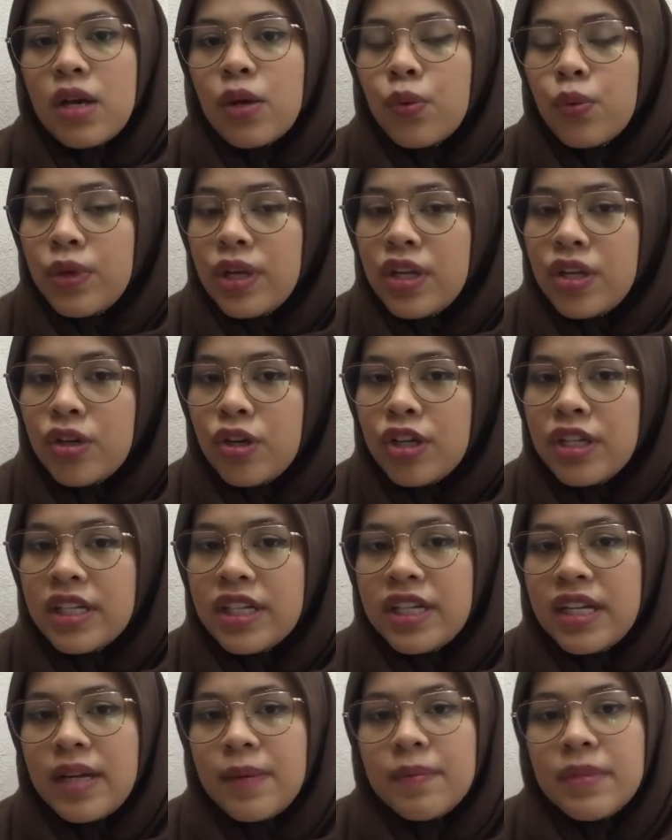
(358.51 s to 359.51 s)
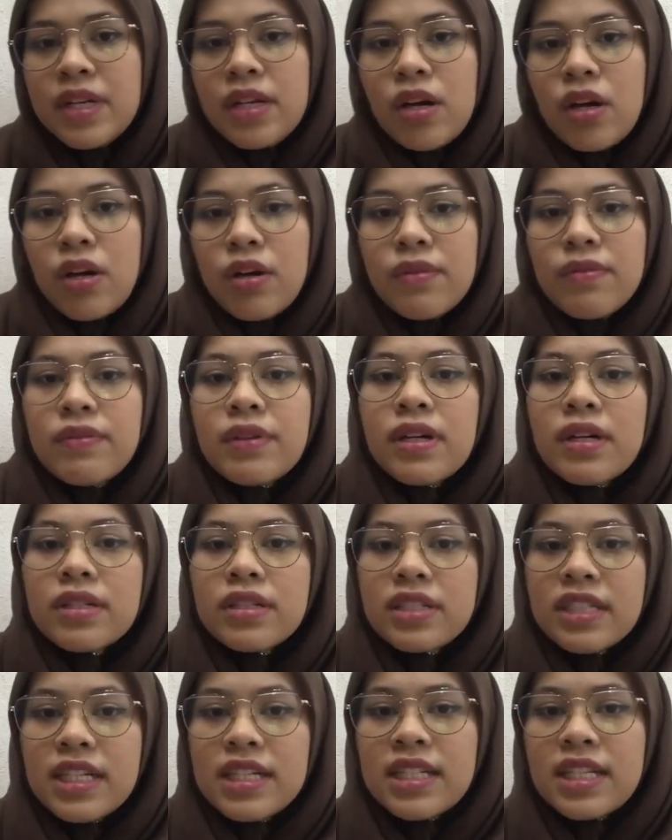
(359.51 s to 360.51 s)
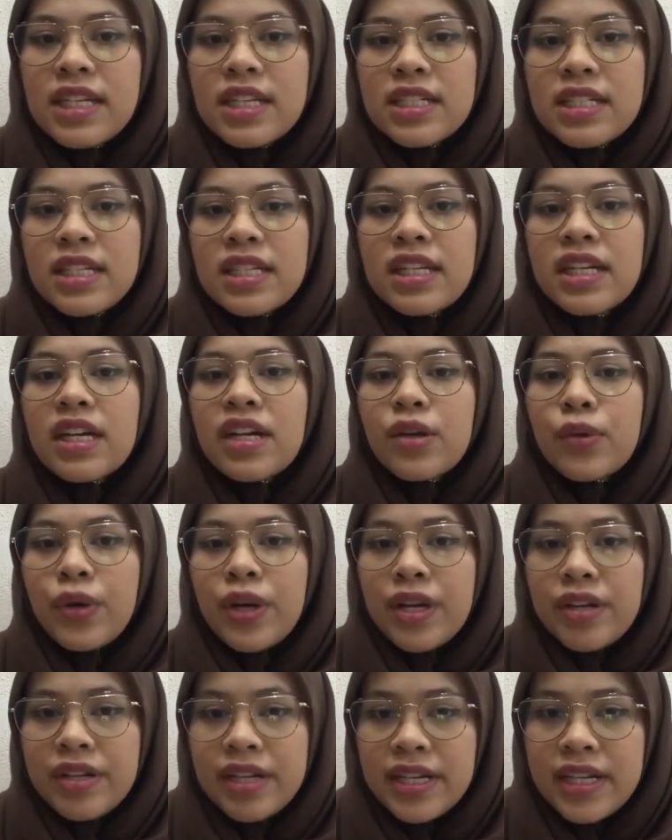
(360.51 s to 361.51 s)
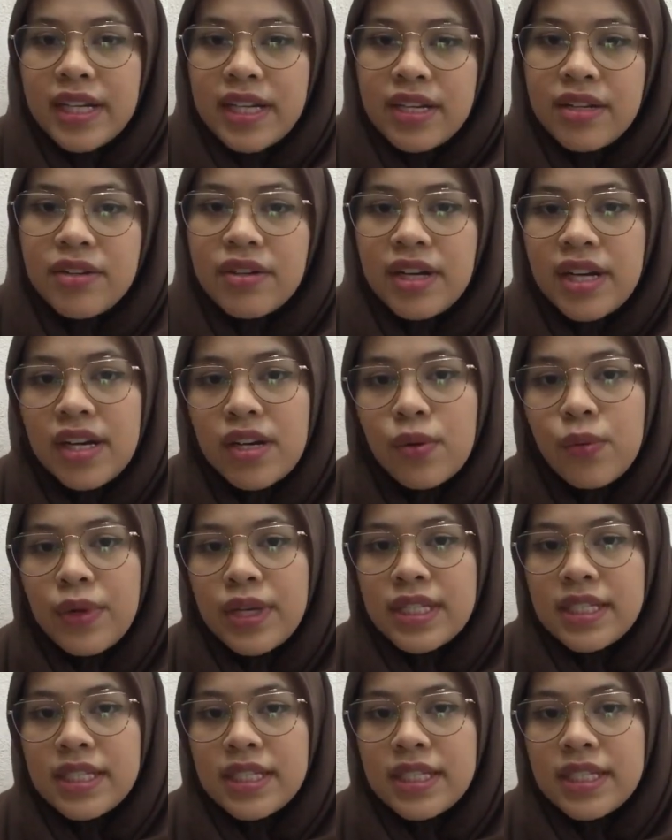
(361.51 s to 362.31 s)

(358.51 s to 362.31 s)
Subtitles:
We know the number of transactions occurring in railway